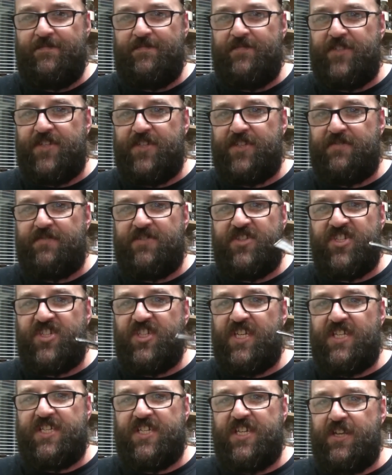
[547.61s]
just
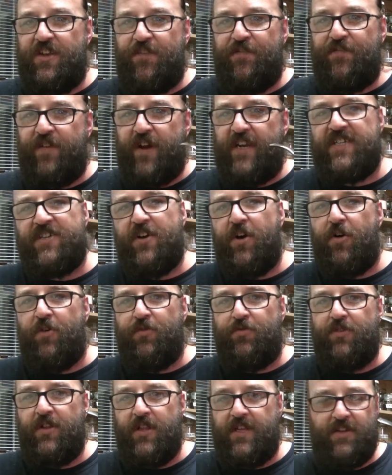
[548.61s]
sits in your face
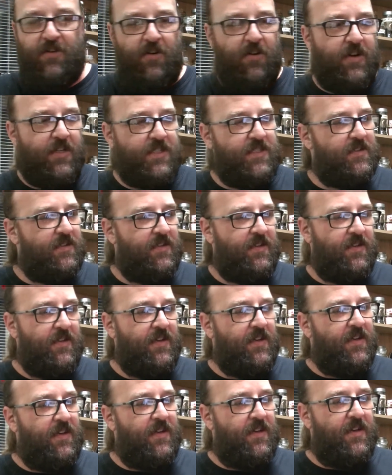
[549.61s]
hole really nice.
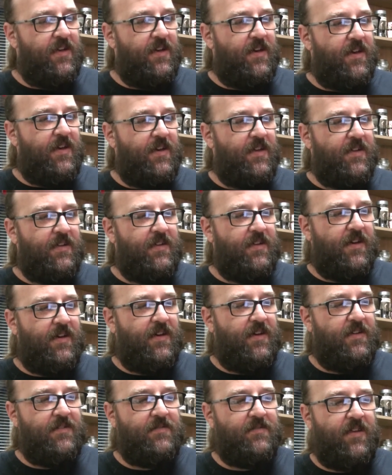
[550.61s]
And
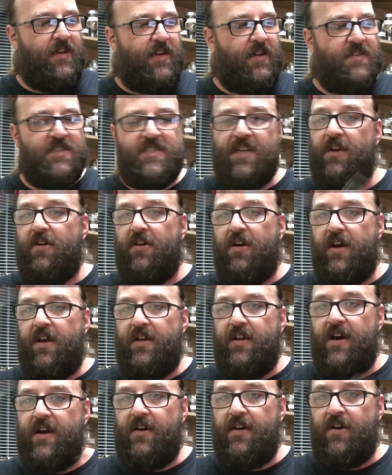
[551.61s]
I got a
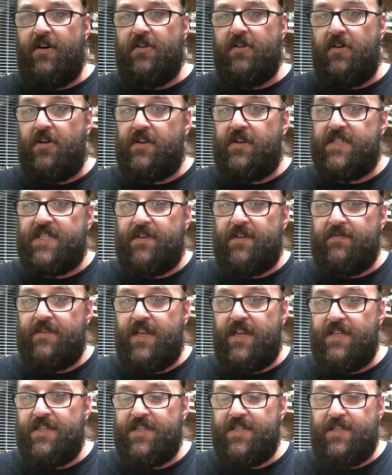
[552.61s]

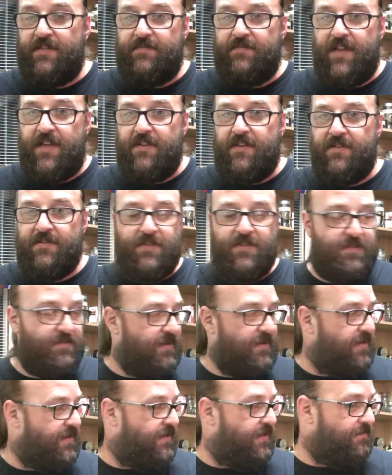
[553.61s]
7-day set of Dunhills.
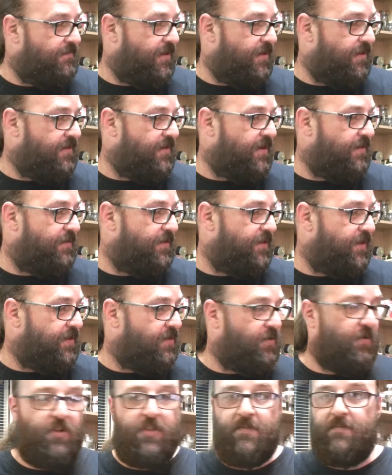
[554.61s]
I don't know whether you
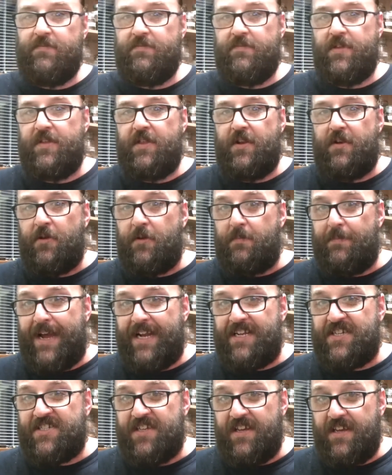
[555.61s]
call them, they're not a
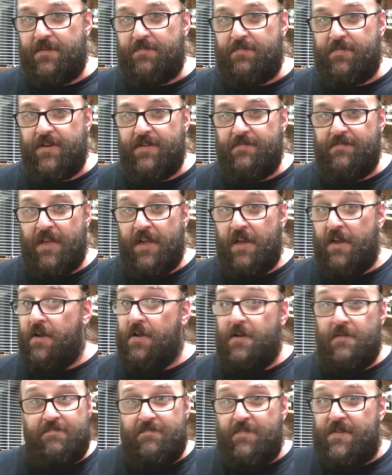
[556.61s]
match set, but
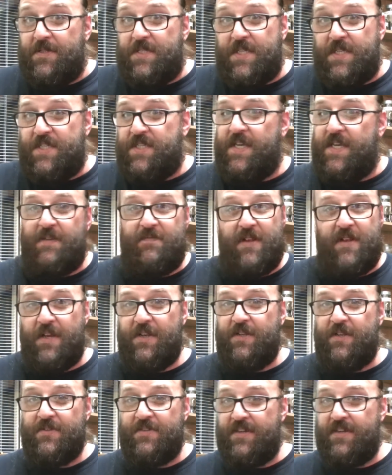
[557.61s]
it's a set of
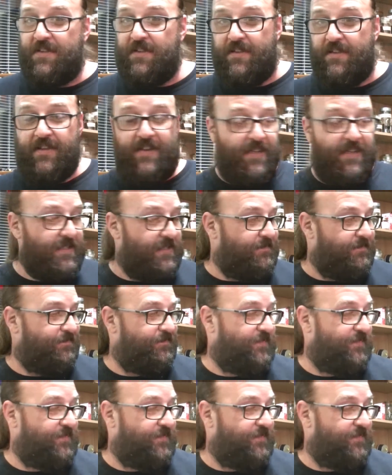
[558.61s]
Dunhills nonetheless.